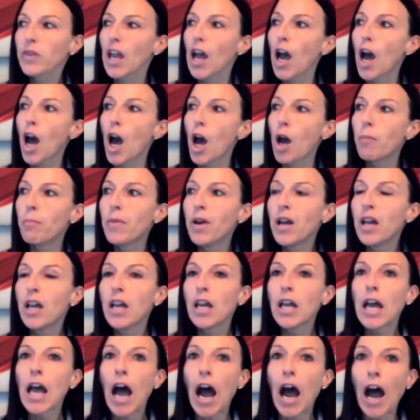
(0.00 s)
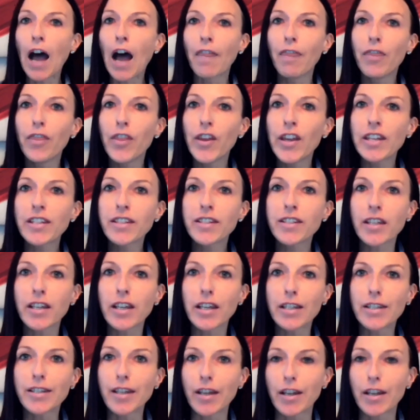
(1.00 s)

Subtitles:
And this is